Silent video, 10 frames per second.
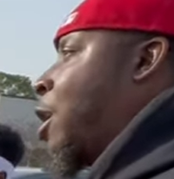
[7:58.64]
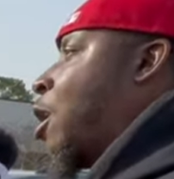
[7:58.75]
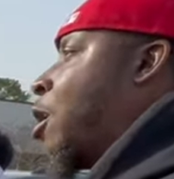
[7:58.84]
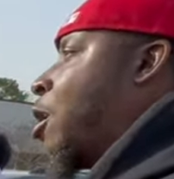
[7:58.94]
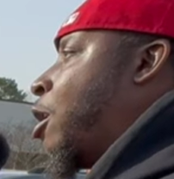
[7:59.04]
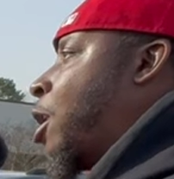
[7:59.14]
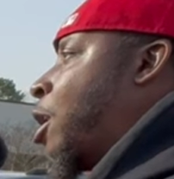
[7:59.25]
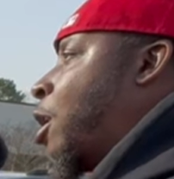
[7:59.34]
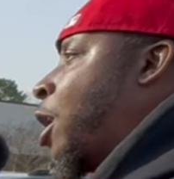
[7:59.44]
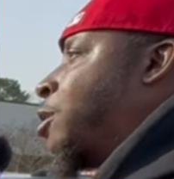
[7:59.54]

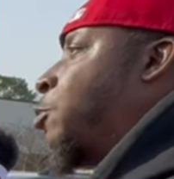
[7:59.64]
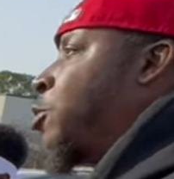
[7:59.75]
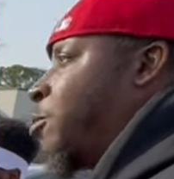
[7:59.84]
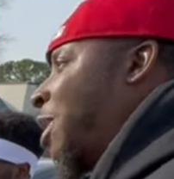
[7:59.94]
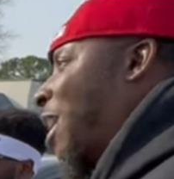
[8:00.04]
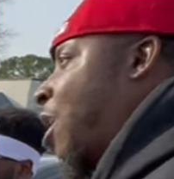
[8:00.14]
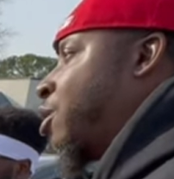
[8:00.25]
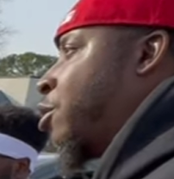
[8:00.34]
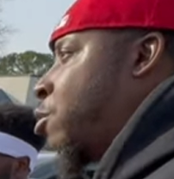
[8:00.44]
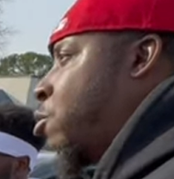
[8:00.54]
are supposed to be our
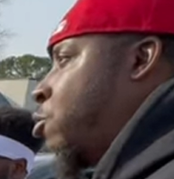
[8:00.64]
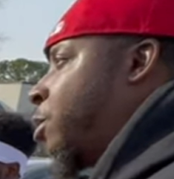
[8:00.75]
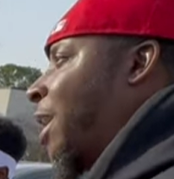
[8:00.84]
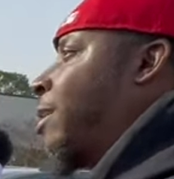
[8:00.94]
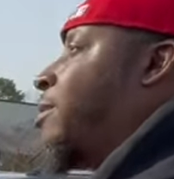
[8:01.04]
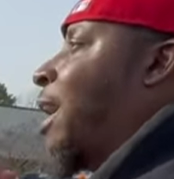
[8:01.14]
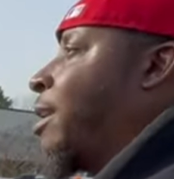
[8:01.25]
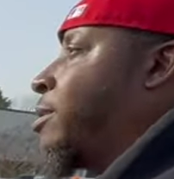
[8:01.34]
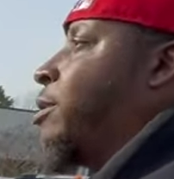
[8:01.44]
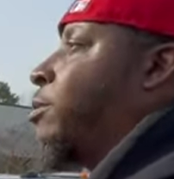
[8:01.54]
schools, they're
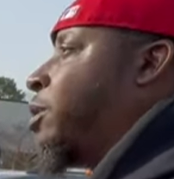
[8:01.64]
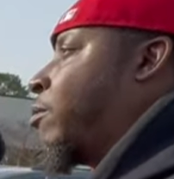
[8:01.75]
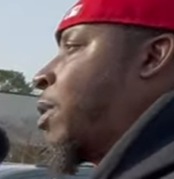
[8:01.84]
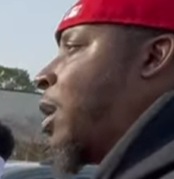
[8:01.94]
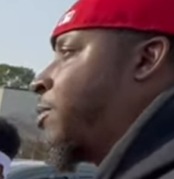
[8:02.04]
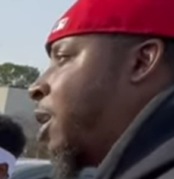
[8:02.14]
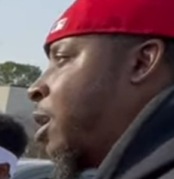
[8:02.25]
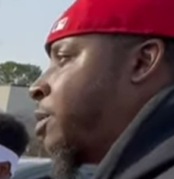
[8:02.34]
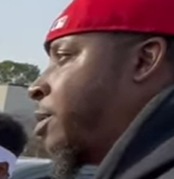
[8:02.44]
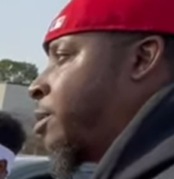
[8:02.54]
attached still to the
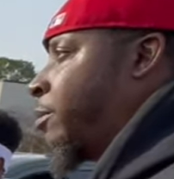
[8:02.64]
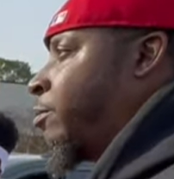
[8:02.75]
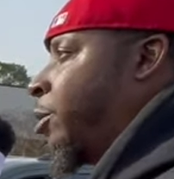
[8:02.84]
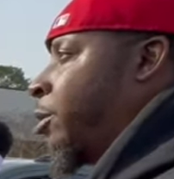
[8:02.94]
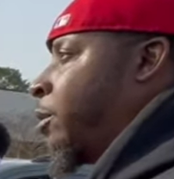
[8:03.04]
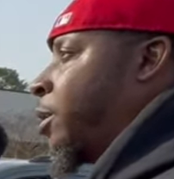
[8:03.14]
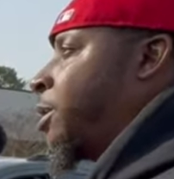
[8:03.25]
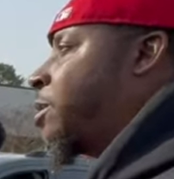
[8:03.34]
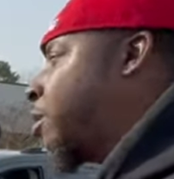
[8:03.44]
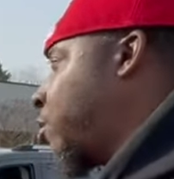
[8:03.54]
Rothschild system.
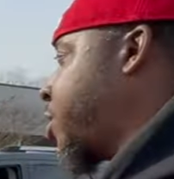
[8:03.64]
It's still the